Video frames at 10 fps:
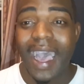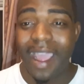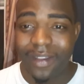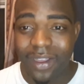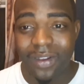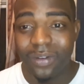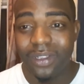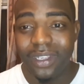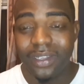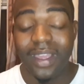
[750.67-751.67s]
I know
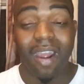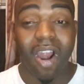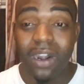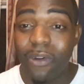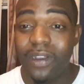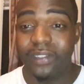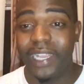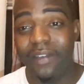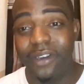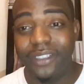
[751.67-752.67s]
that our Lord and Savior,